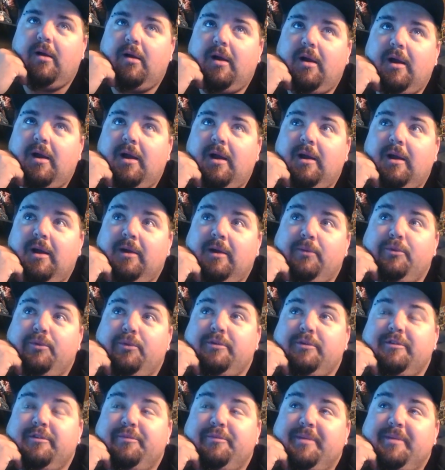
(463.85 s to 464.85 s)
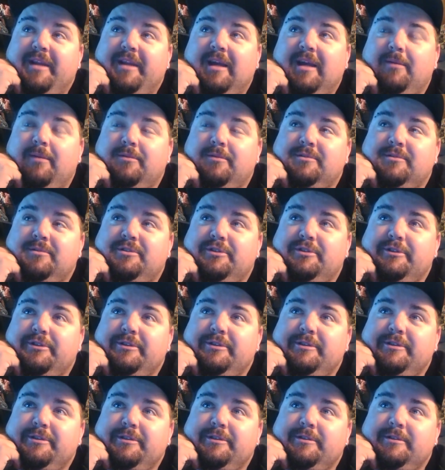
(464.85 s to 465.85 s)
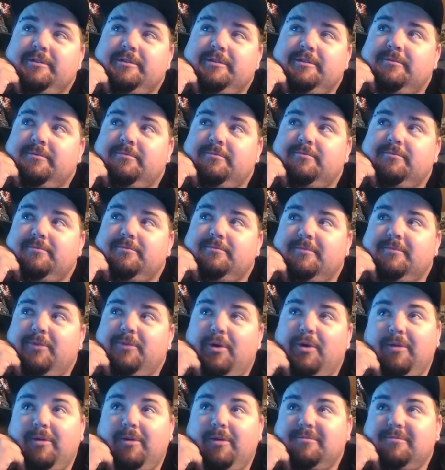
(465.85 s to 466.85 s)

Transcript: I wouldn't have been able to, well,